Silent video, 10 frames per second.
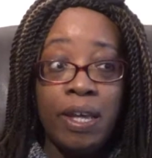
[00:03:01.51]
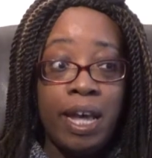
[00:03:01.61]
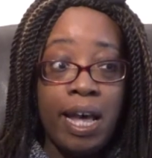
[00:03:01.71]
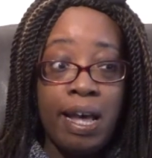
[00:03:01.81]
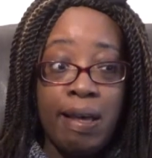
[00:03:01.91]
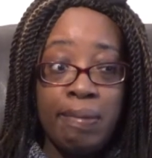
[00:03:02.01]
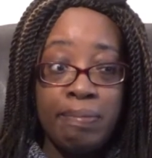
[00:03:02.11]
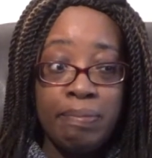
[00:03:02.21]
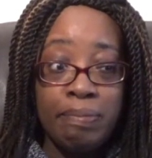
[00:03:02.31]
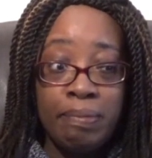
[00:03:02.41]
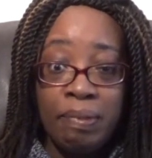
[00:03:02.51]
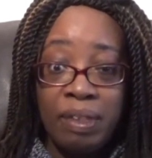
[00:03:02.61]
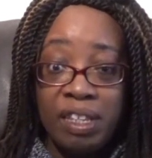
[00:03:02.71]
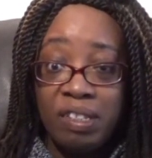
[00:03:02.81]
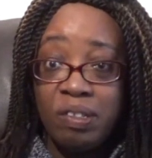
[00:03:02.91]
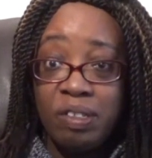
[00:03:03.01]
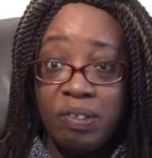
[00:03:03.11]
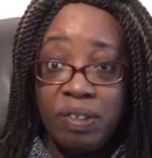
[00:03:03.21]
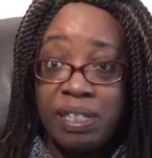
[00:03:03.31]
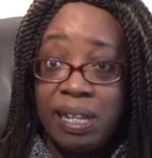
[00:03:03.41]
as long as
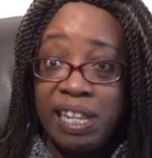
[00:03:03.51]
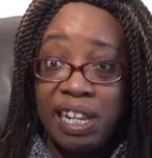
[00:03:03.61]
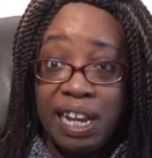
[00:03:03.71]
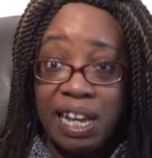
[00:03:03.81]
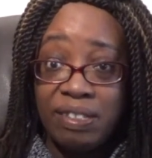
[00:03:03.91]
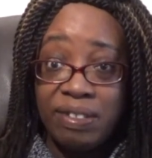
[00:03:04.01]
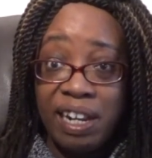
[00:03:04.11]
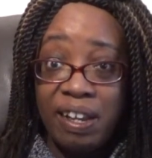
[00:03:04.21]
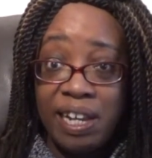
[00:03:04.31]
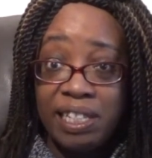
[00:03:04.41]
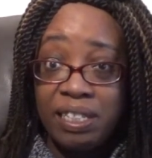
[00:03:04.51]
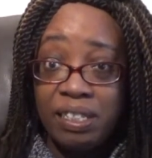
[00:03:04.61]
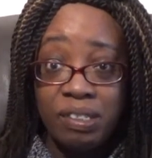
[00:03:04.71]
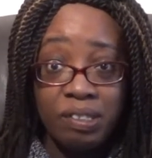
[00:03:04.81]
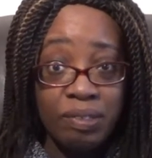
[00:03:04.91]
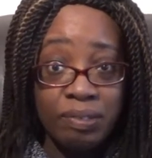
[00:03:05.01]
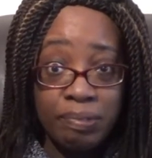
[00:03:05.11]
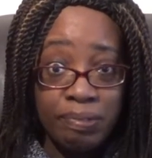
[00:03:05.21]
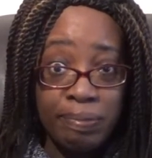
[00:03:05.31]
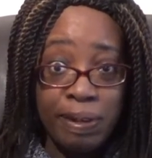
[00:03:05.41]
you've got something that cuts straight lines,
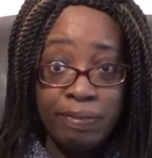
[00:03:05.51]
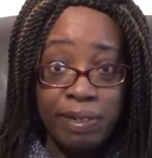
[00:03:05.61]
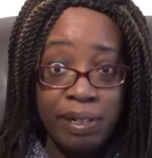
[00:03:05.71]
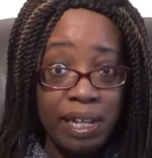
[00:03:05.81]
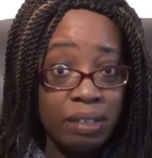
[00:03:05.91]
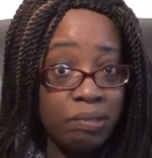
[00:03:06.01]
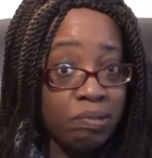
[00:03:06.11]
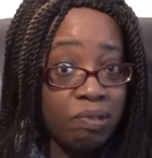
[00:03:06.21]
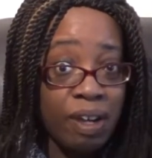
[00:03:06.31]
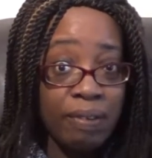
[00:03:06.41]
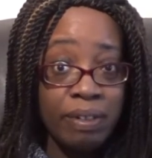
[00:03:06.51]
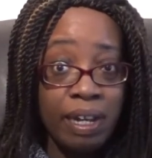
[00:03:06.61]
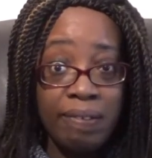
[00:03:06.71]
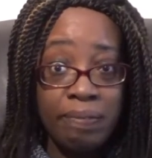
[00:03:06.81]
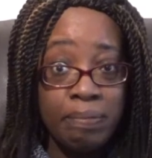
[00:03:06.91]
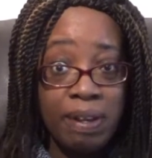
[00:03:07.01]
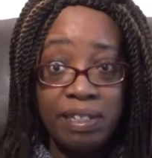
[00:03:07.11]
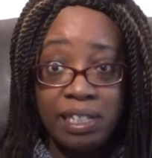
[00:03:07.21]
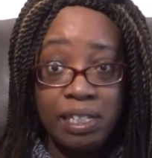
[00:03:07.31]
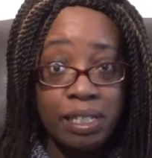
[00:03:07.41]
not a ruler, craft knife, pair
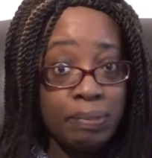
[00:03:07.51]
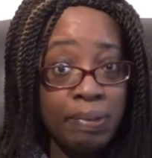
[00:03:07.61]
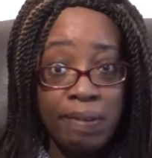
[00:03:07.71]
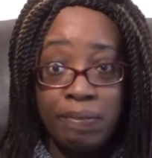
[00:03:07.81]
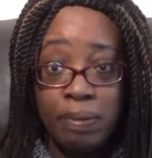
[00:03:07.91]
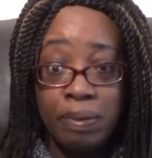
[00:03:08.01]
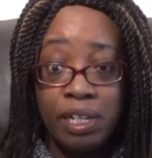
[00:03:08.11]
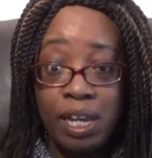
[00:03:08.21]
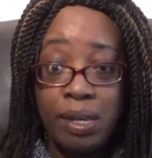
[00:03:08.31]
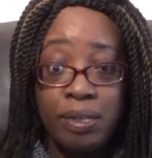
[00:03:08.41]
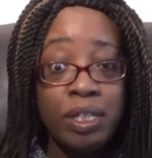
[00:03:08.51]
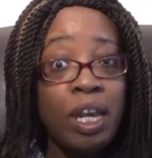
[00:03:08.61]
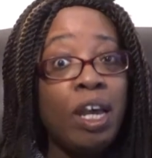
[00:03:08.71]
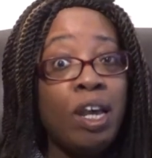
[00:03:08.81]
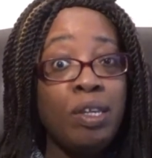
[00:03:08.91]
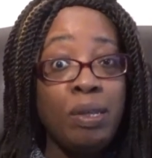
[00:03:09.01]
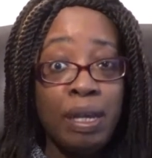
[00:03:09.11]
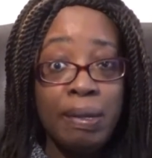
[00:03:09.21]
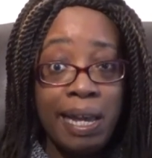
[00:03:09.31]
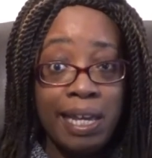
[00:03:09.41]
of scissors, whatever you want to use, you
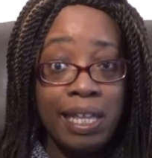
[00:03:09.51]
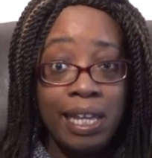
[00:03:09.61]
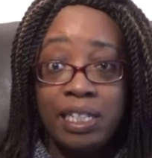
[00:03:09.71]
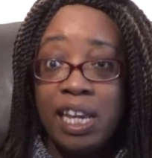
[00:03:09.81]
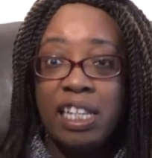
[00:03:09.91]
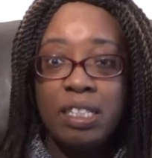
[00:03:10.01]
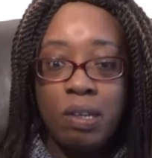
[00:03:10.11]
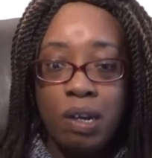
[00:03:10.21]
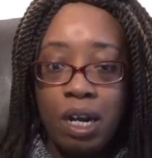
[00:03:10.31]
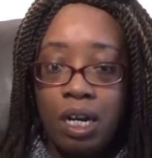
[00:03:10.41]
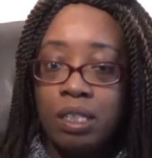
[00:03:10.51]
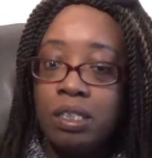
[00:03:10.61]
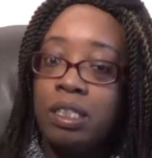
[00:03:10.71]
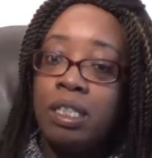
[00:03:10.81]
can make this. It's not hard.